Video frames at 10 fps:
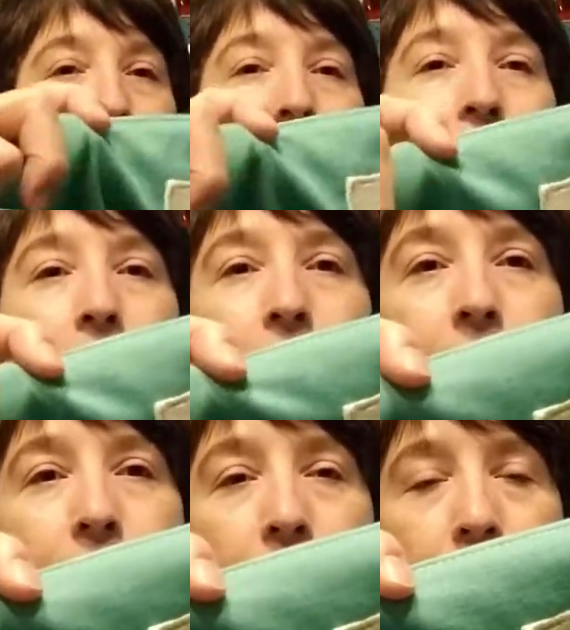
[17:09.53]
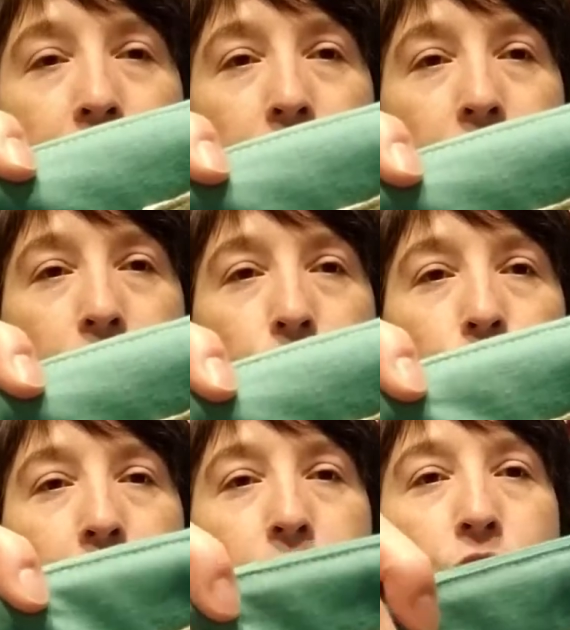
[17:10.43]
It has this
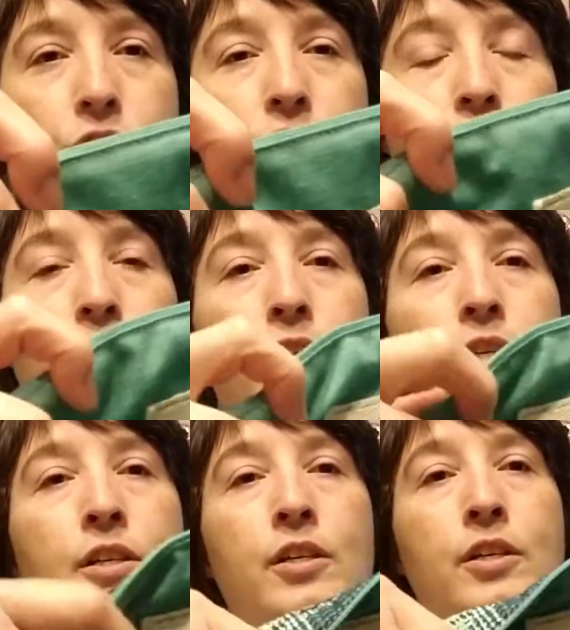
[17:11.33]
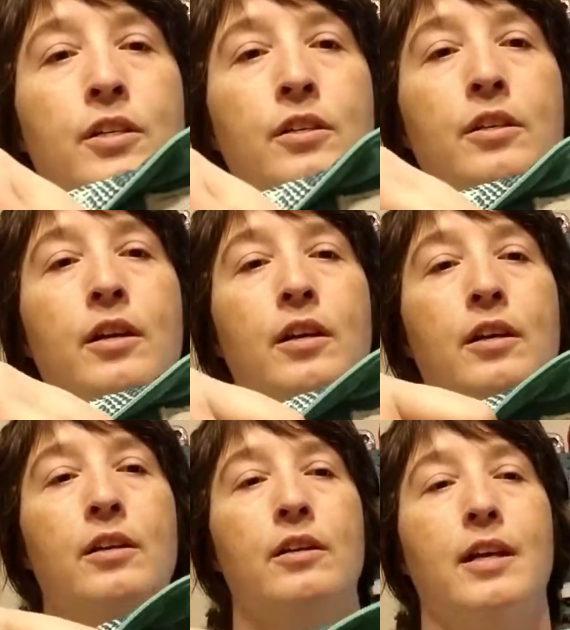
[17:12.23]
greenish,
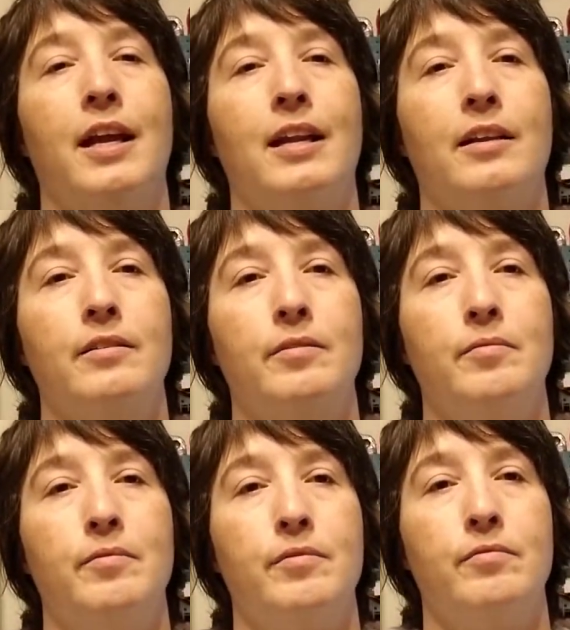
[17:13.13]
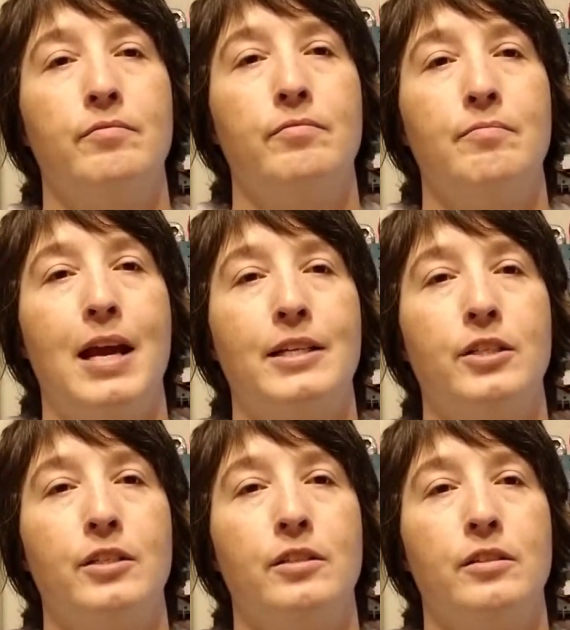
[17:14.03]
uh, it kind of
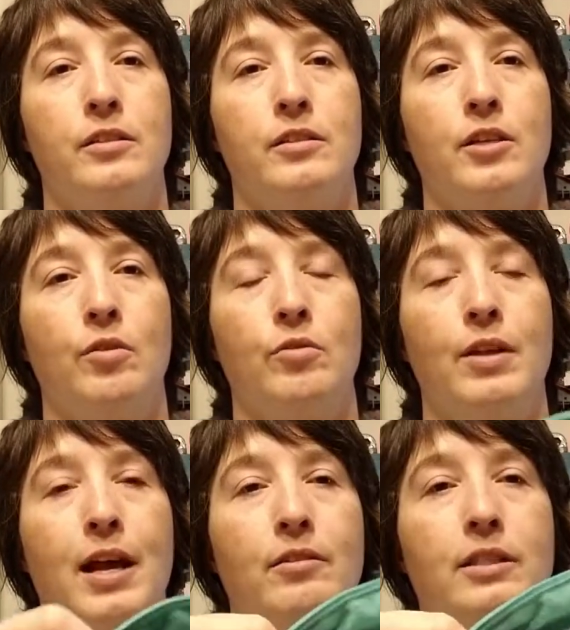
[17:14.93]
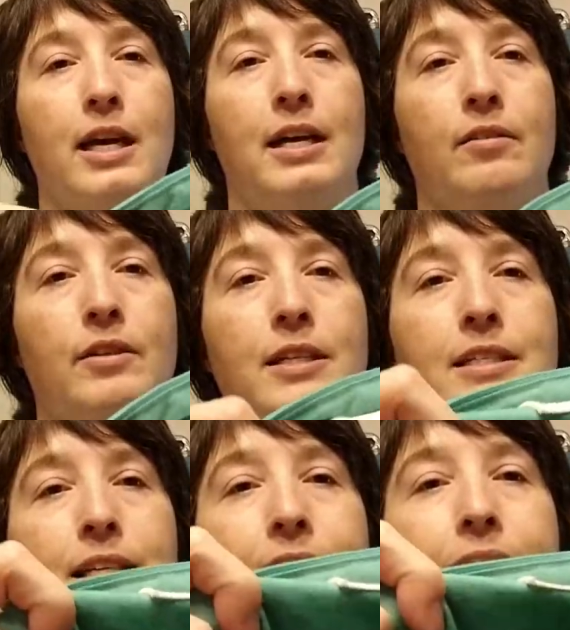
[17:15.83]
matches the tone on the outside on the
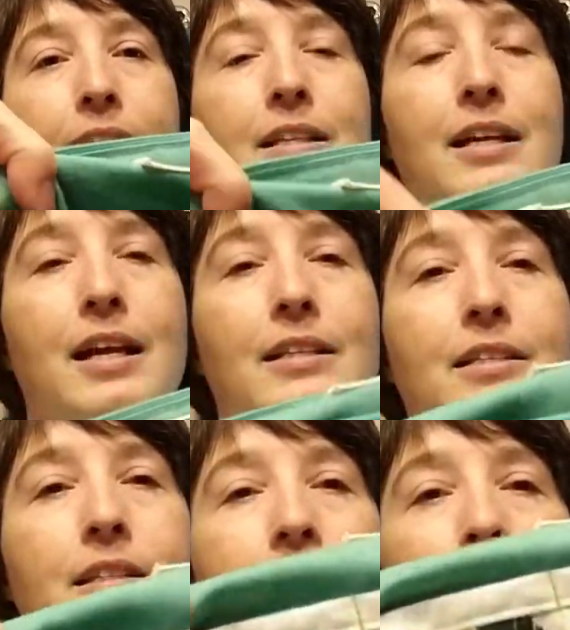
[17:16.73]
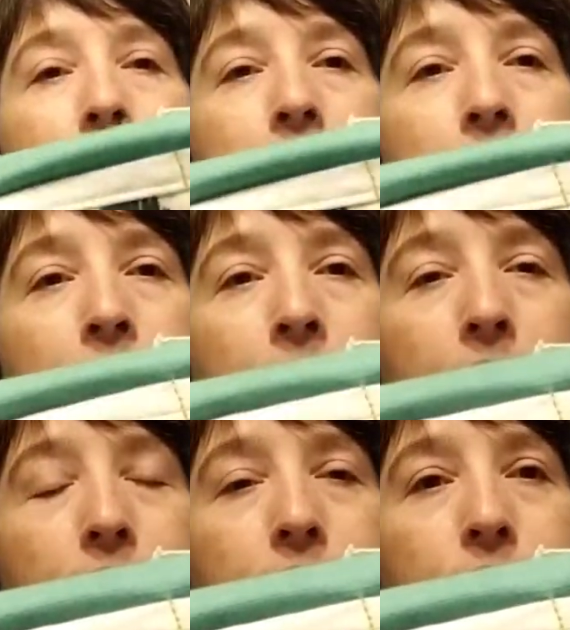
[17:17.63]
inside and it has
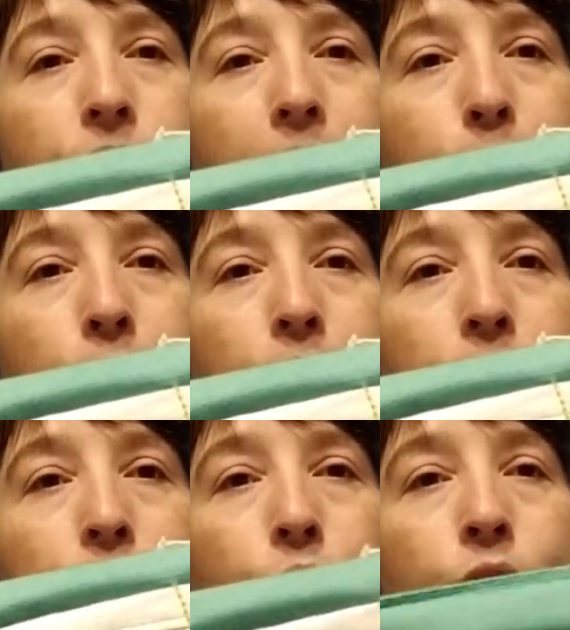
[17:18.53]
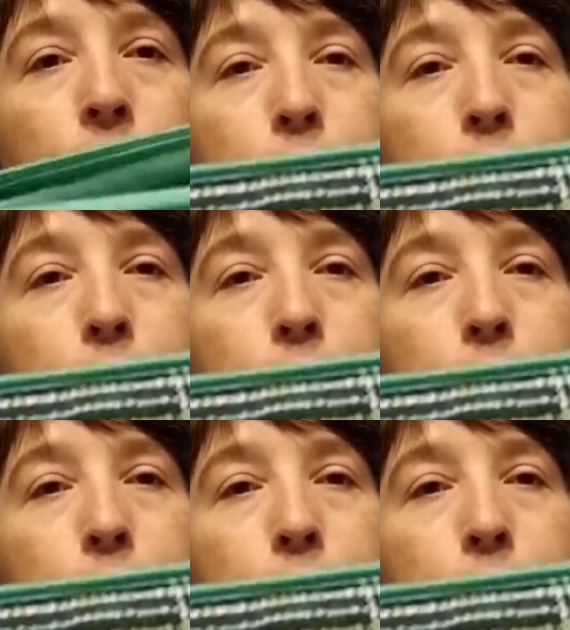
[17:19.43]
uh, this fabric for the